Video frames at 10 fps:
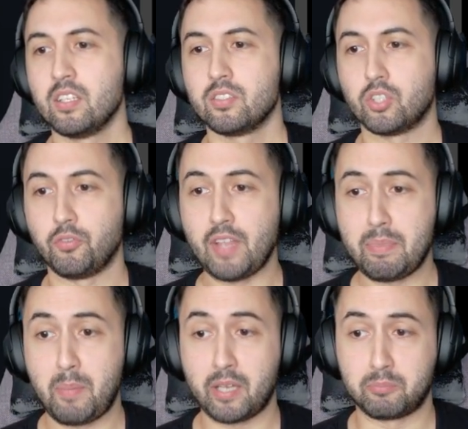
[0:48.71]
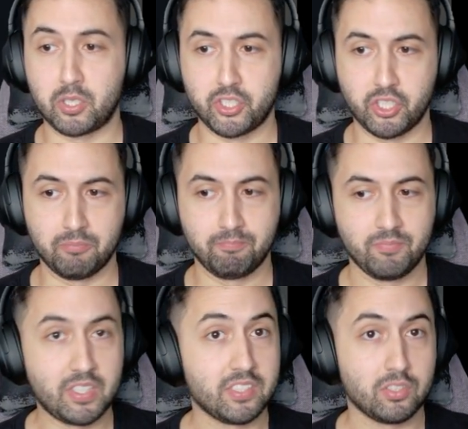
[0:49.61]
So Flatpak version,
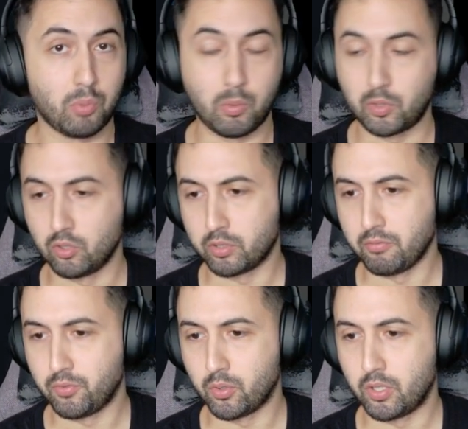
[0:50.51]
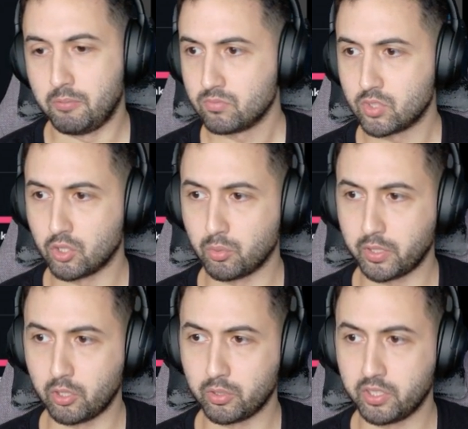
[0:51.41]
this is what we're looking for. So we
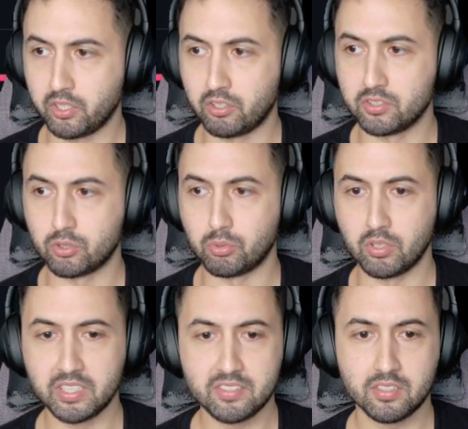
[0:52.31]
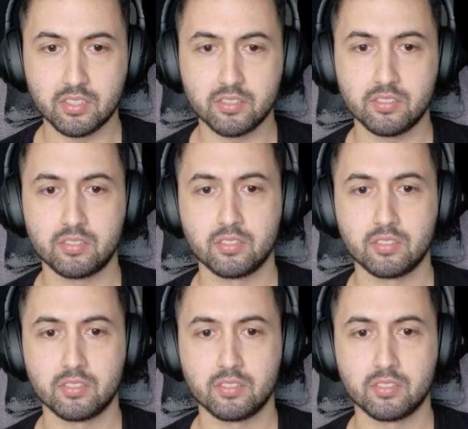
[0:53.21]
go here into releases.